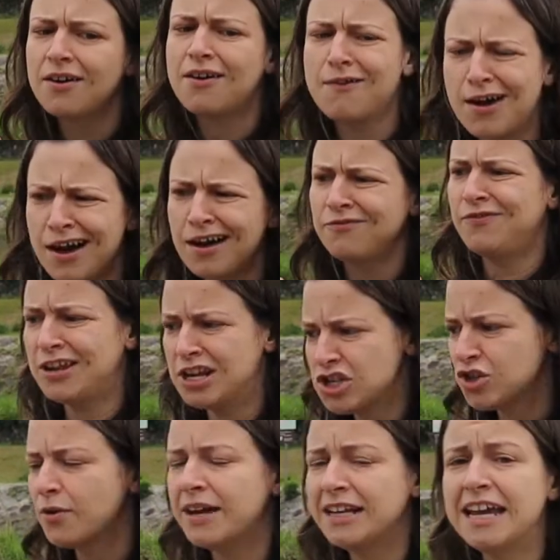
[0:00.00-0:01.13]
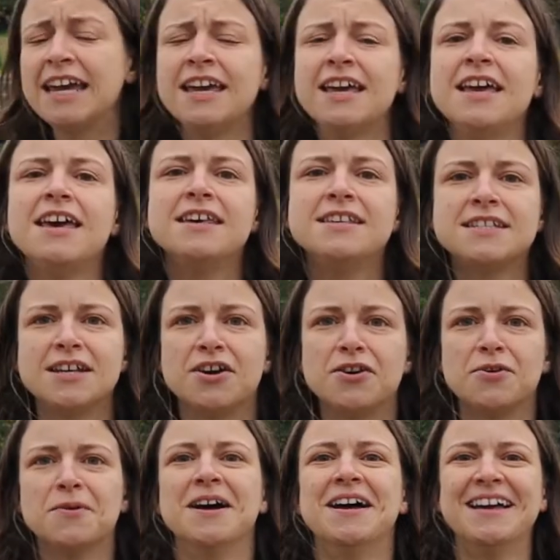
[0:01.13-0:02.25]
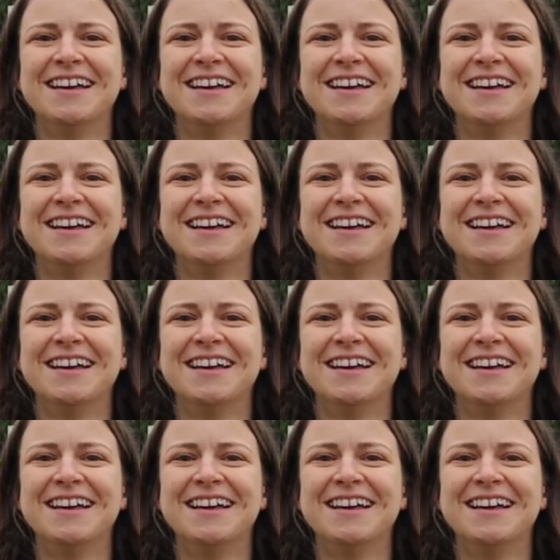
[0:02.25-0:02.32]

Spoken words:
go on, finish already. So